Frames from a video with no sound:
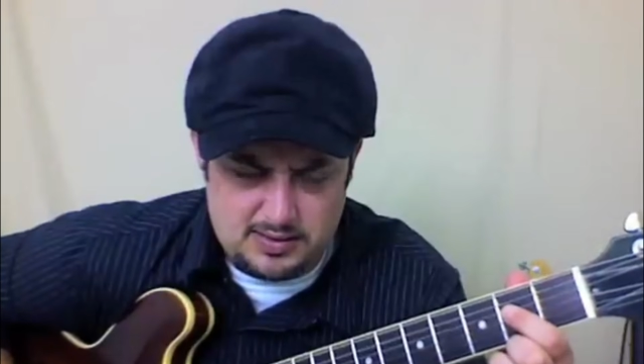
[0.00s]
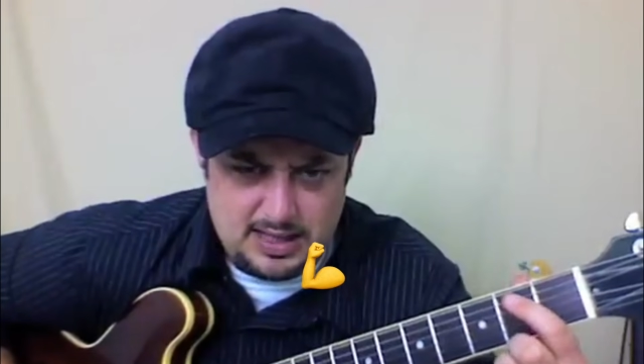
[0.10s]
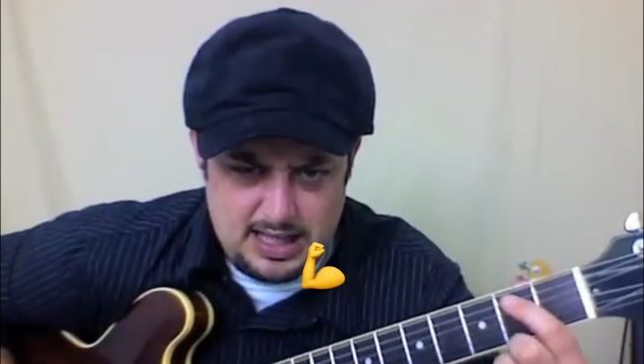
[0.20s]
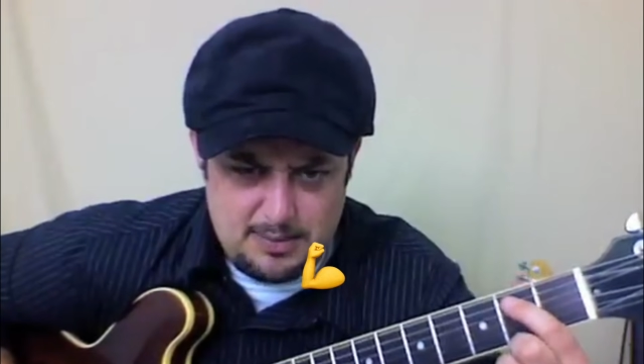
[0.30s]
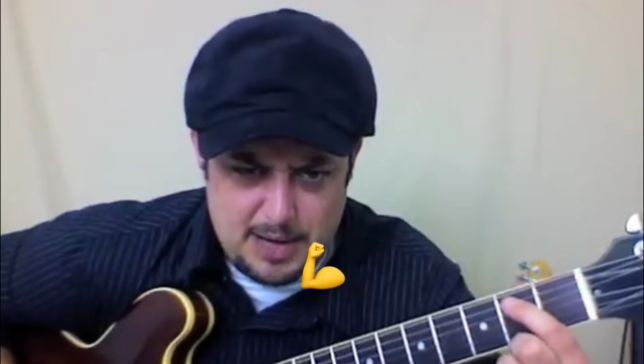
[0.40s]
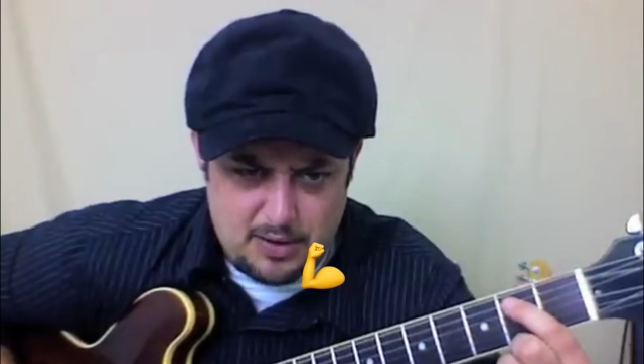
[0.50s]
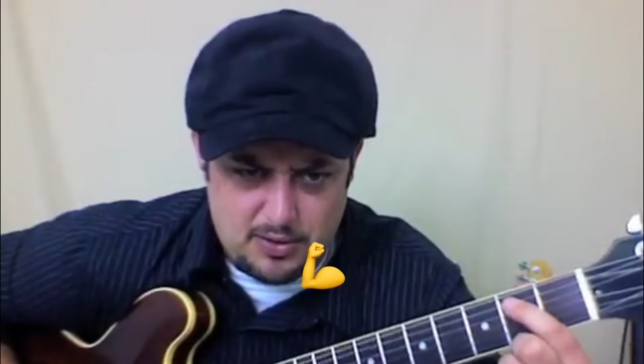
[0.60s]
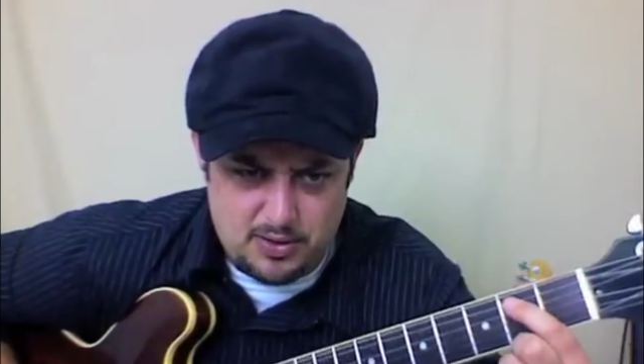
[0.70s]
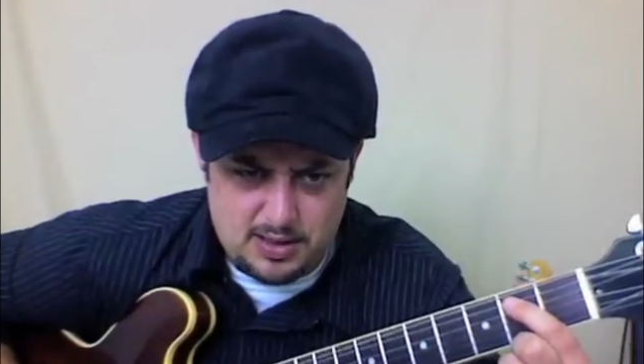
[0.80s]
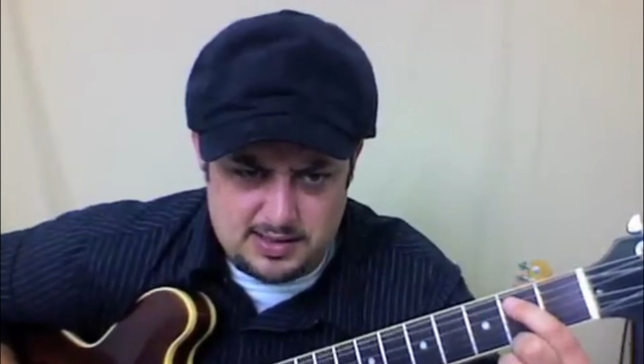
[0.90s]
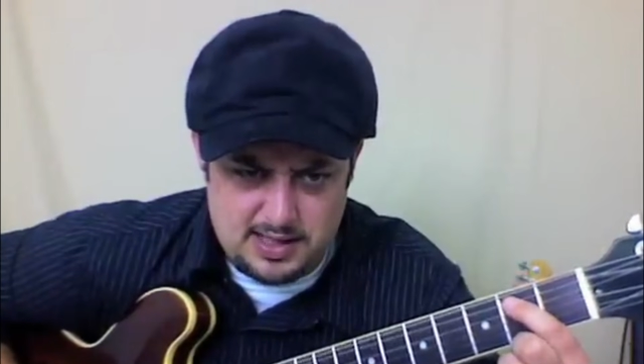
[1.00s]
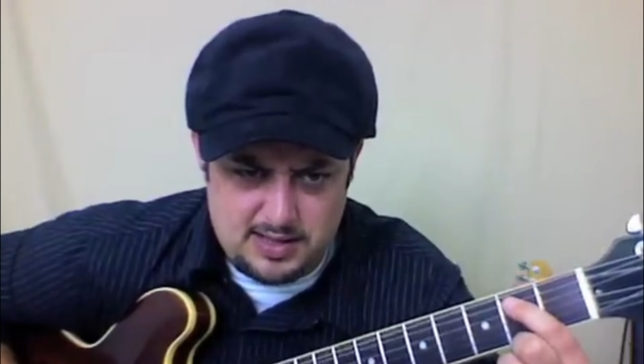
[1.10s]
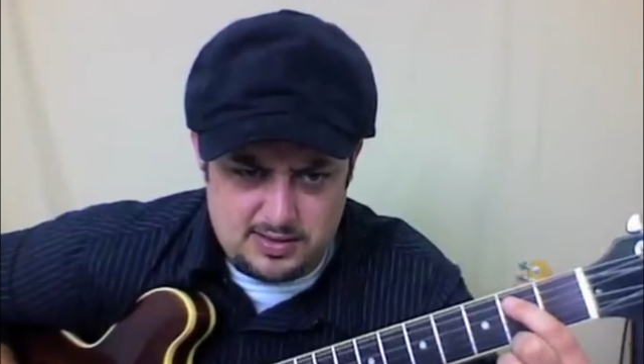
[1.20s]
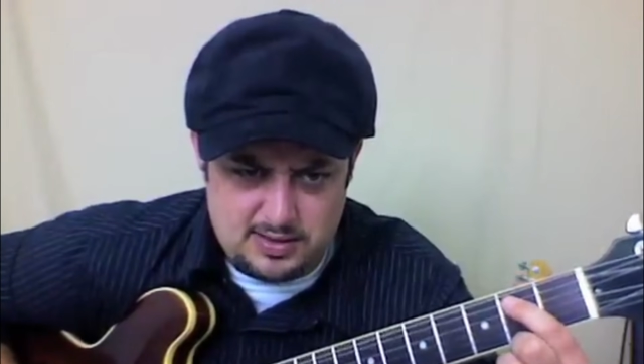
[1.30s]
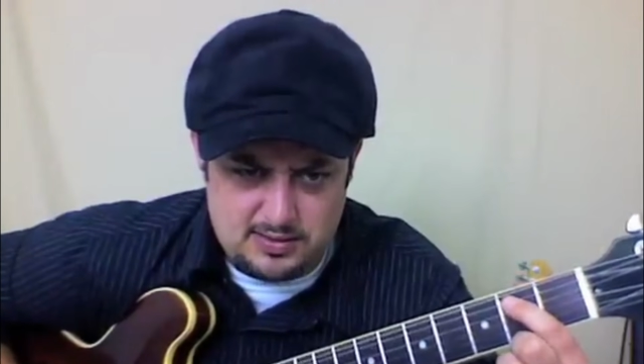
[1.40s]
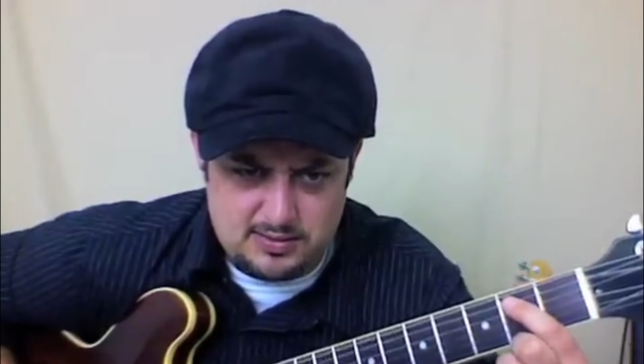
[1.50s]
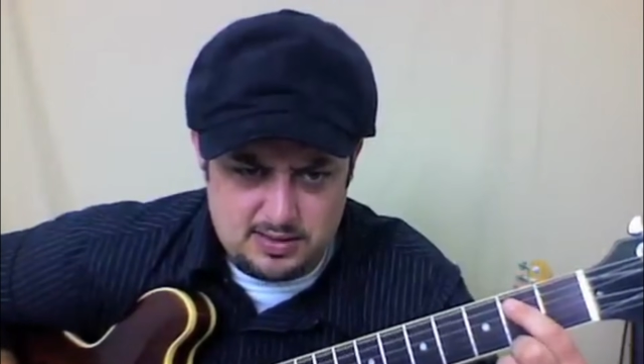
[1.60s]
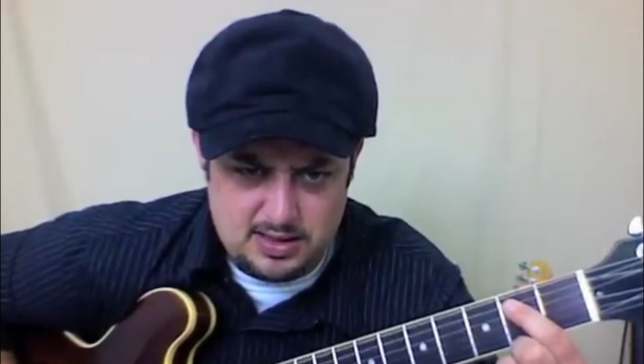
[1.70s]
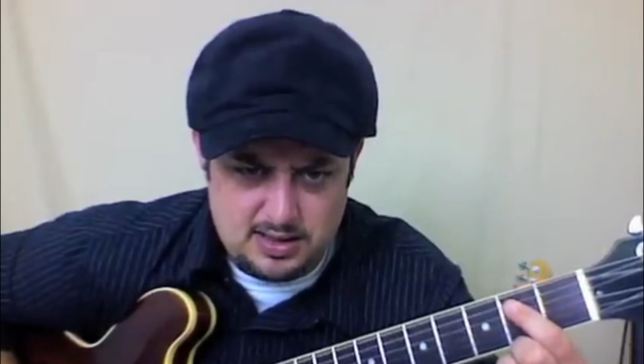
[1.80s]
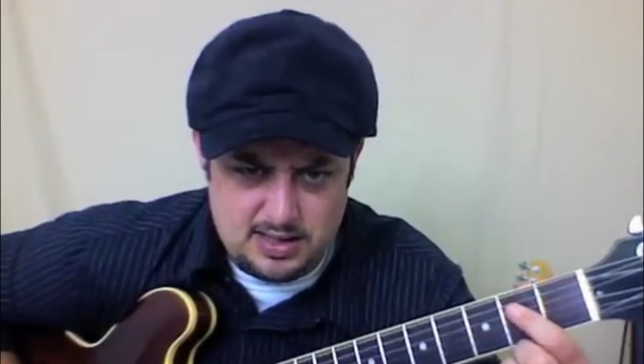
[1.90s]
So the E power chord is these 2,
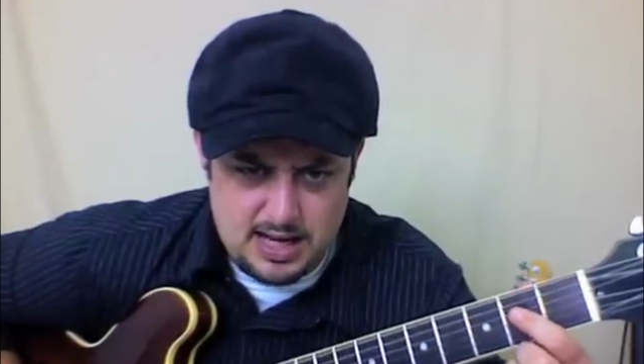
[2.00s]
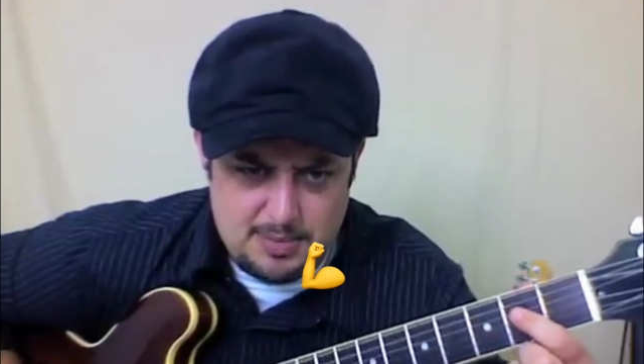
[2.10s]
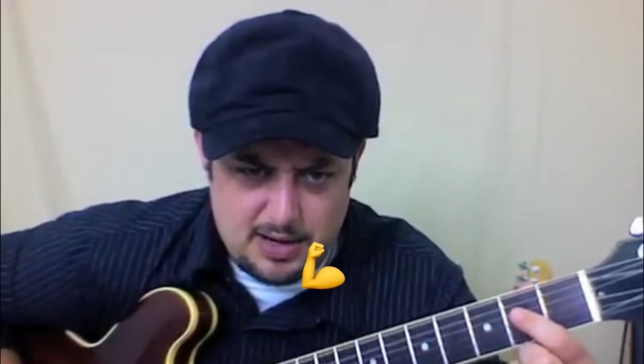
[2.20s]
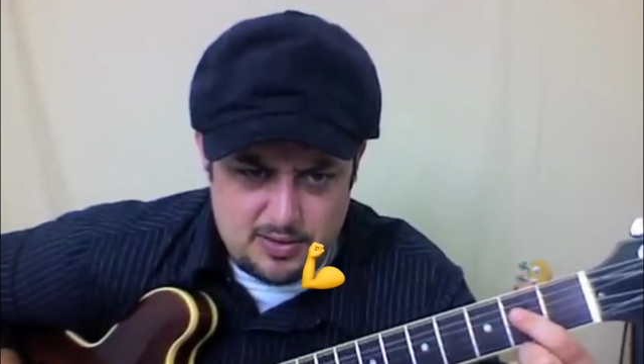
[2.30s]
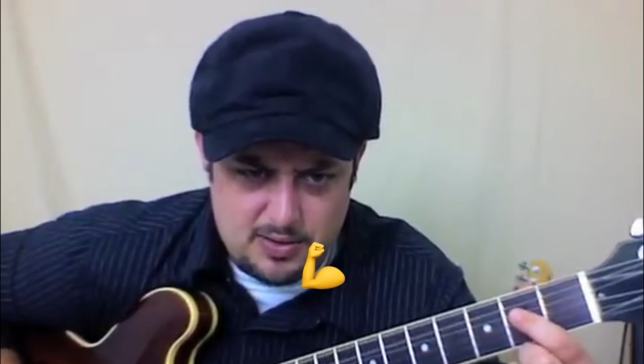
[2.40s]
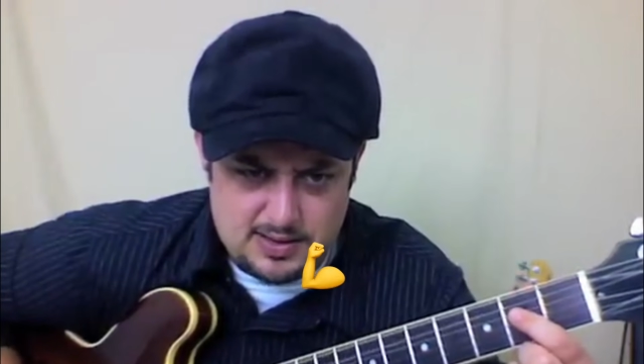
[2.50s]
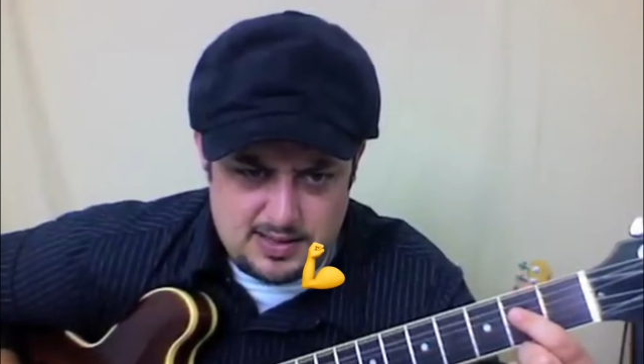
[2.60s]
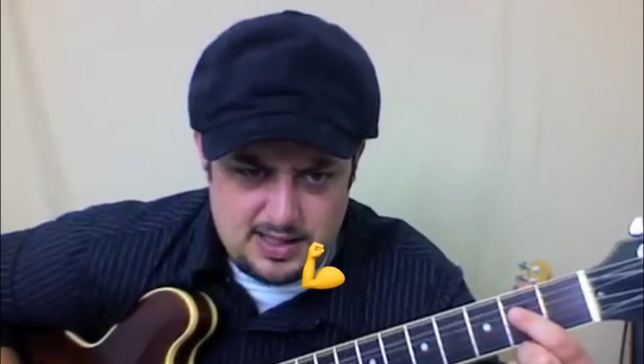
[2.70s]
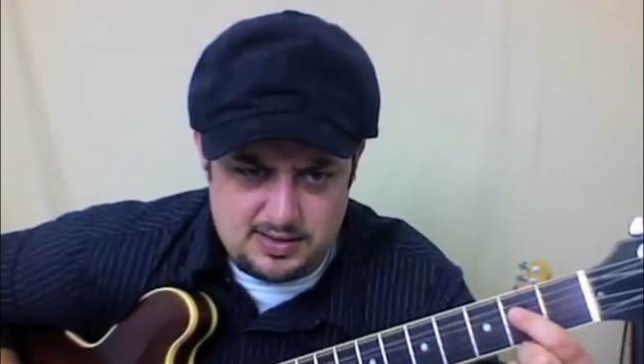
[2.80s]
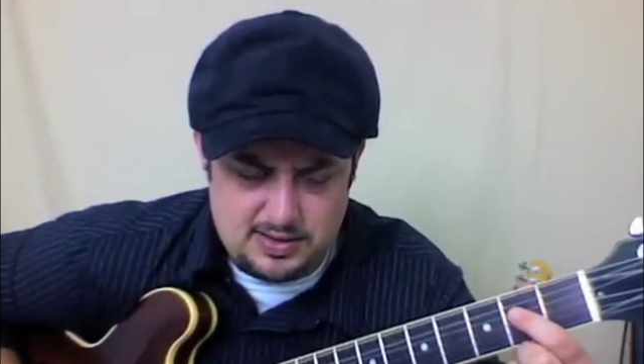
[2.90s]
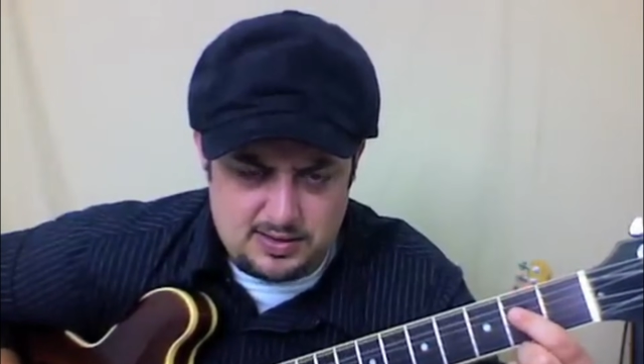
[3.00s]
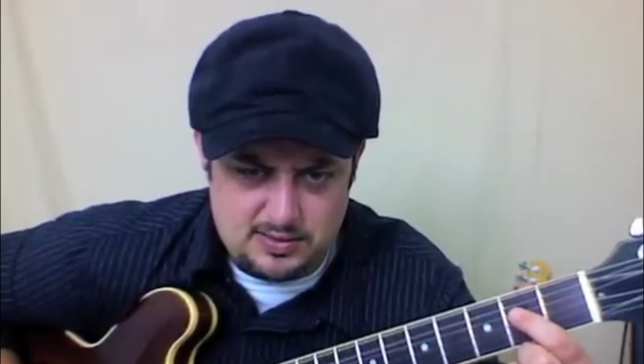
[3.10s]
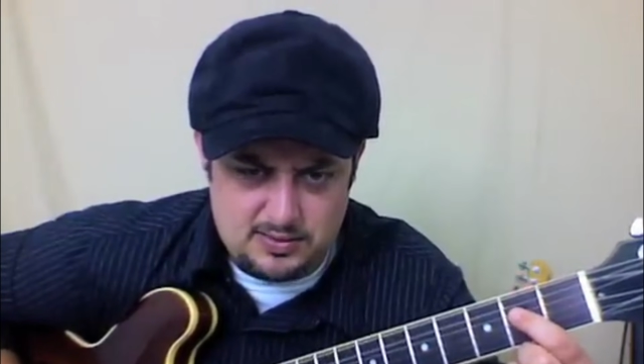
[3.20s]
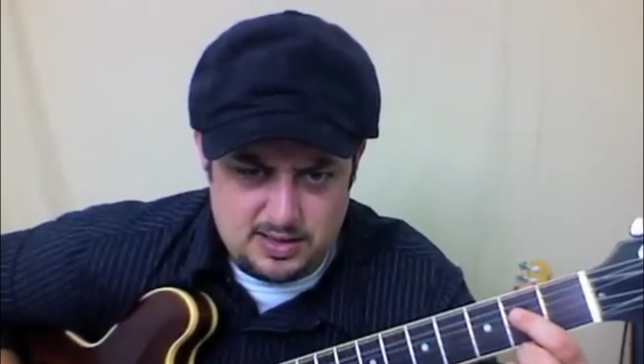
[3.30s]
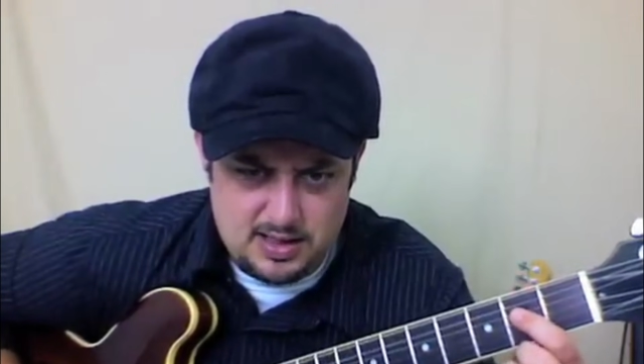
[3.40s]
A power chord is these 2.